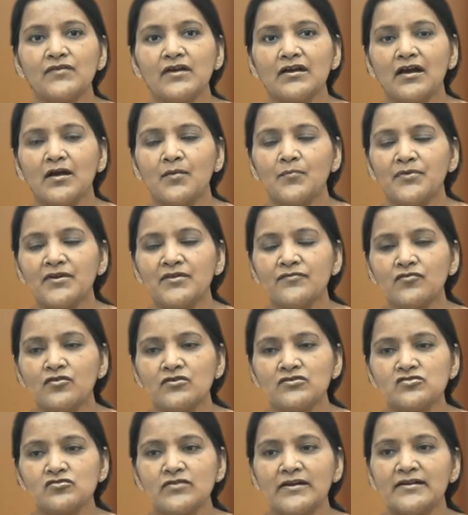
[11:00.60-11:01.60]
the company
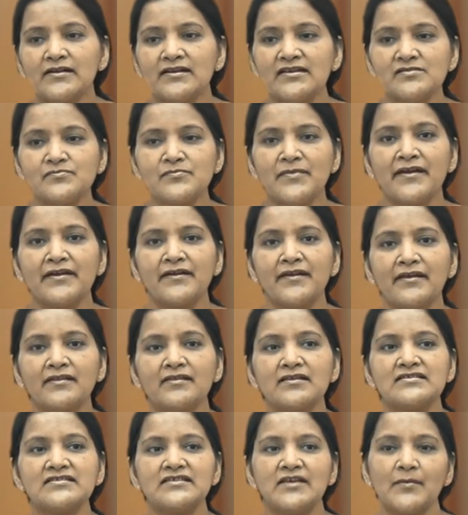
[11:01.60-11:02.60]
wants to at least maintain
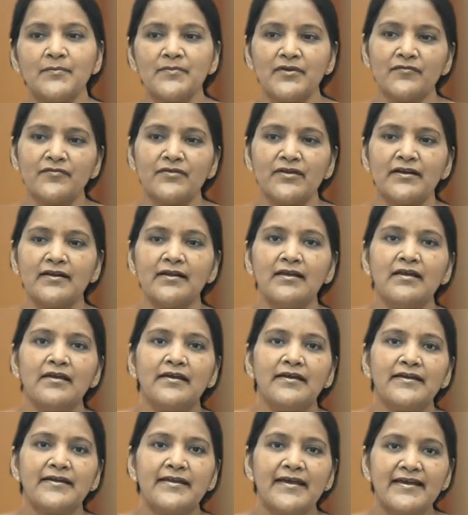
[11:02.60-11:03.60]
the same dividend,
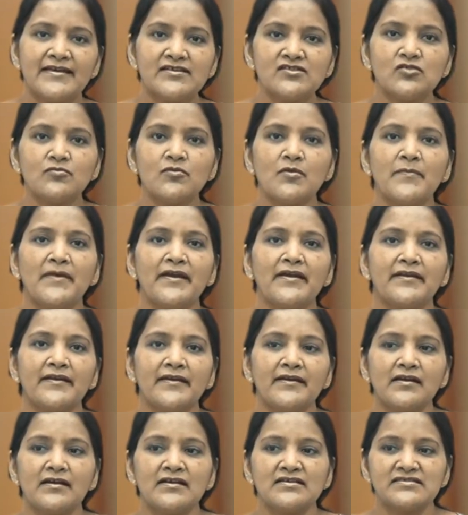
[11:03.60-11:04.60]
it has to be
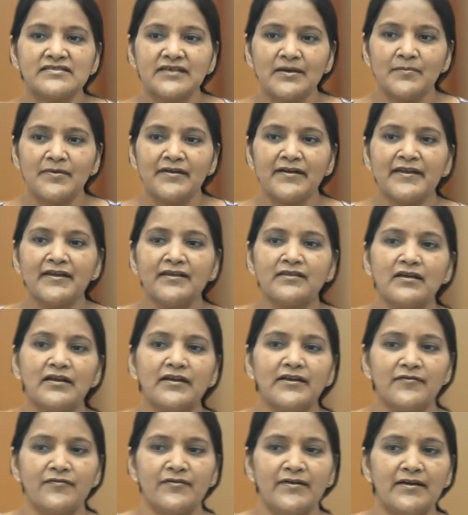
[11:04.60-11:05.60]
maintain a stability in the
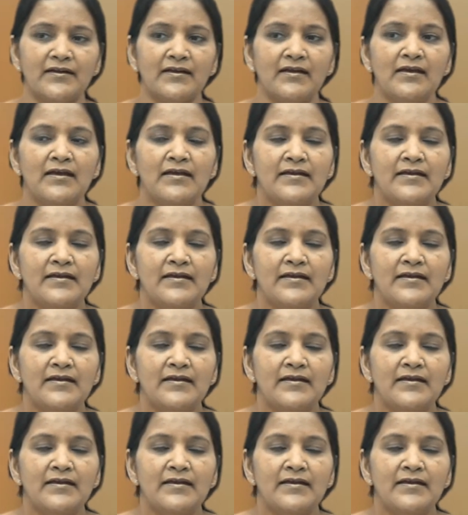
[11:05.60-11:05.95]
dividend.